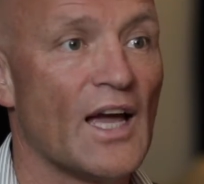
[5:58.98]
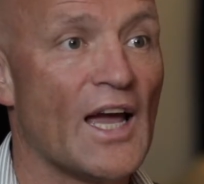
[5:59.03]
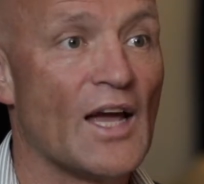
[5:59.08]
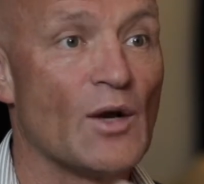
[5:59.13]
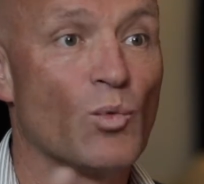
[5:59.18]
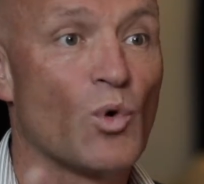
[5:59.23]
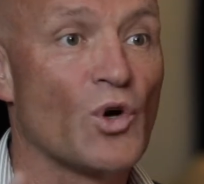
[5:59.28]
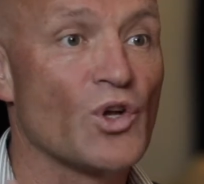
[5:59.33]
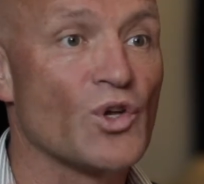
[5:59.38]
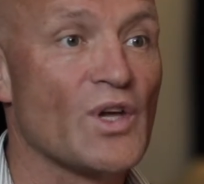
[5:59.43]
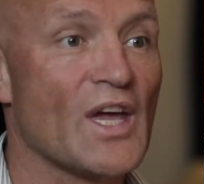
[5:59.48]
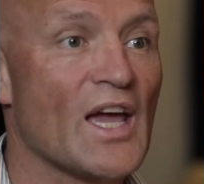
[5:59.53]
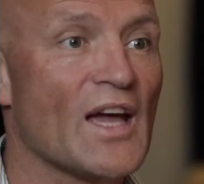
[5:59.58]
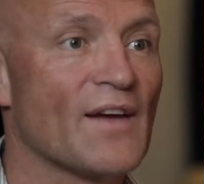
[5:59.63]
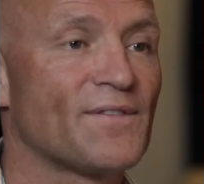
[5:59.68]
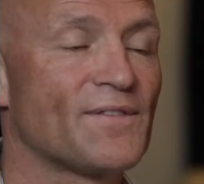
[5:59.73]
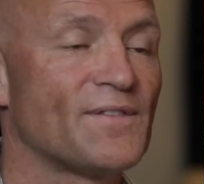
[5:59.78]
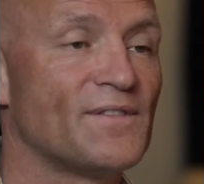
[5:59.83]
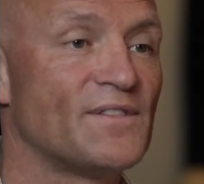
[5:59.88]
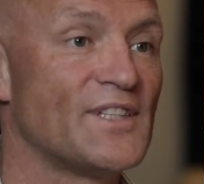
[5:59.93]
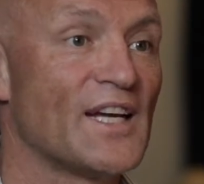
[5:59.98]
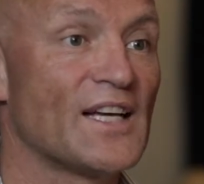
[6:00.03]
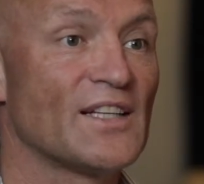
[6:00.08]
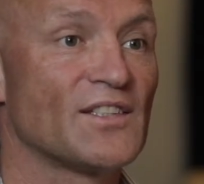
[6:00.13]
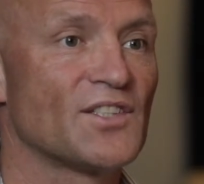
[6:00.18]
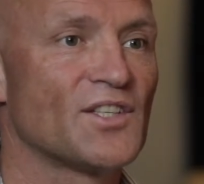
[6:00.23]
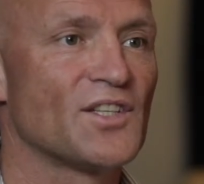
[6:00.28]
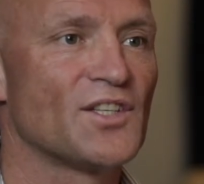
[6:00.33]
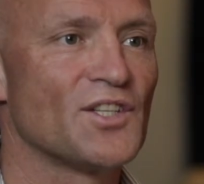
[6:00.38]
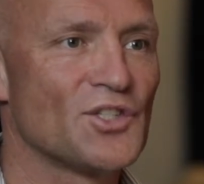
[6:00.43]
and what you have
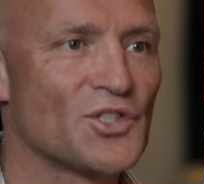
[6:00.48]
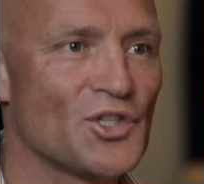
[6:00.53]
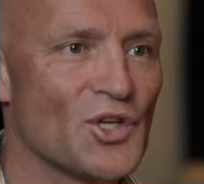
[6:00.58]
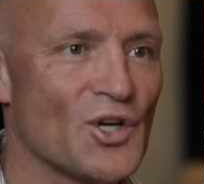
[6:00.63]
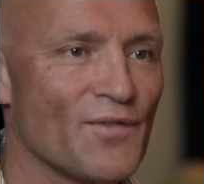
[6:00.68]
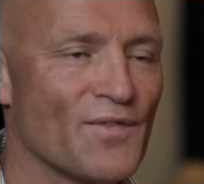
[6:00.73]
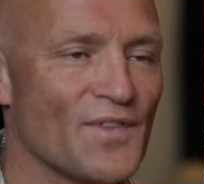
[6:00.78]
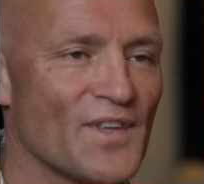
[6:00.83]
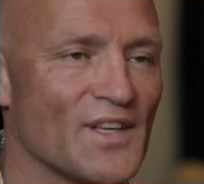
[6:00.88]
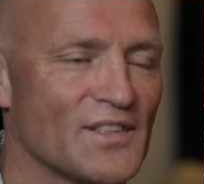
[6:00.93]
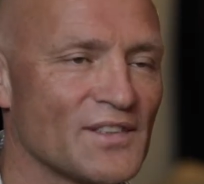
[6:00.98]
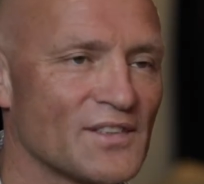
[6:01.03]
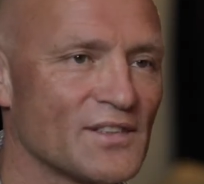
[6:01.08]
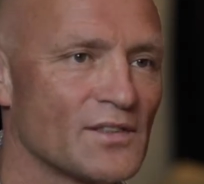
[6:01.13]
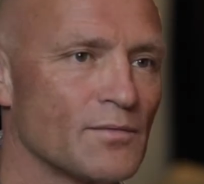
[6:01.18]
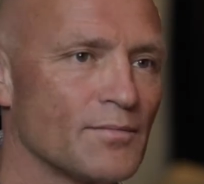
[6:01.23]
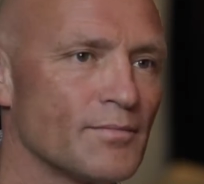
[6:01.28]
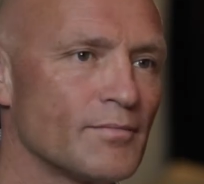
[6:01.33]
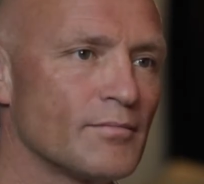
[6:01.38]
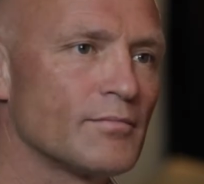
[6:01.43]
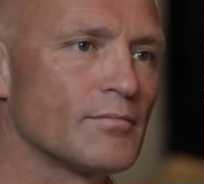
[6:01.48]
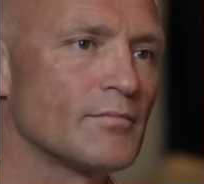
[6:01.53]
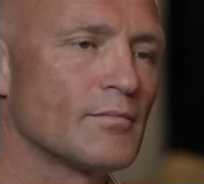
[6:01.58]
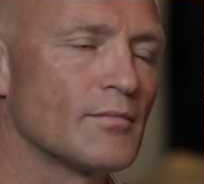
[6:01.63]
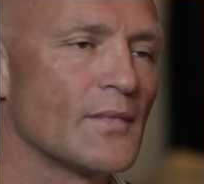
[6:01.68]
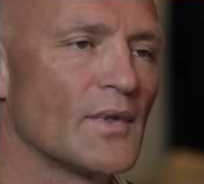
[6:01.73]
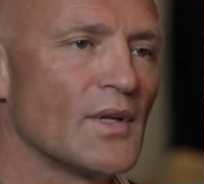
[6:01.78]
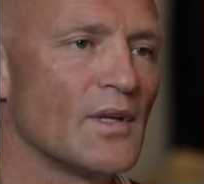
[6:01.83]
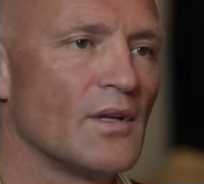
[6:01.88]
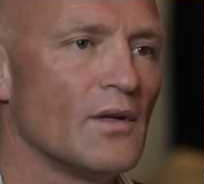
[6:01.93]
done to deserve this.
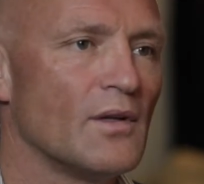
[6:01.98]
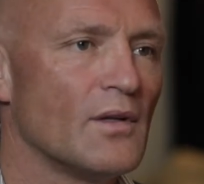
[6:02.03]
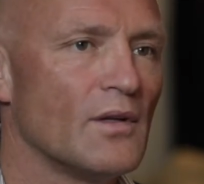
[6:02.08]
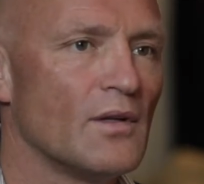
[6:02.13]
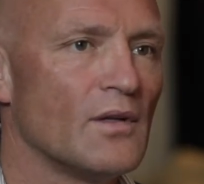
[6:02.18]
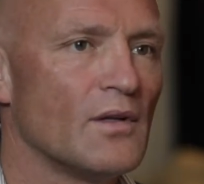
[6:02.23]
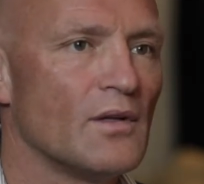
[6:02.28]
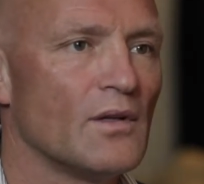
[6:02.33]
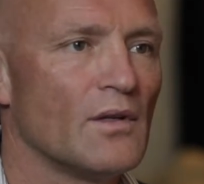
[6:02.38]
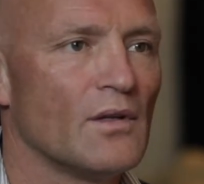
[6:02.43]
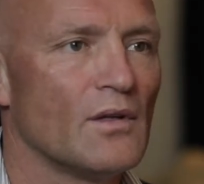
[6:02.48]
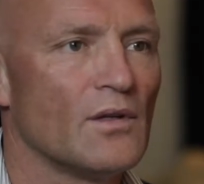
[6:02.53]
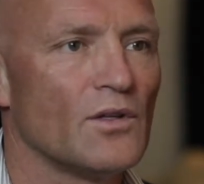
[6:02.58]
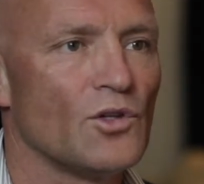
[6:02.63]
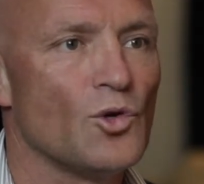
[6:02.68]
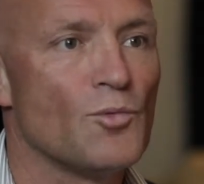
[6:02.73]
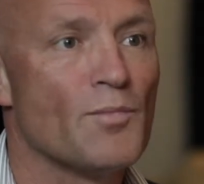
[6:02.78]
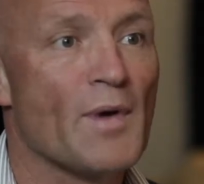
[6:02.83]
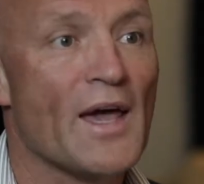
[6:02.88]
You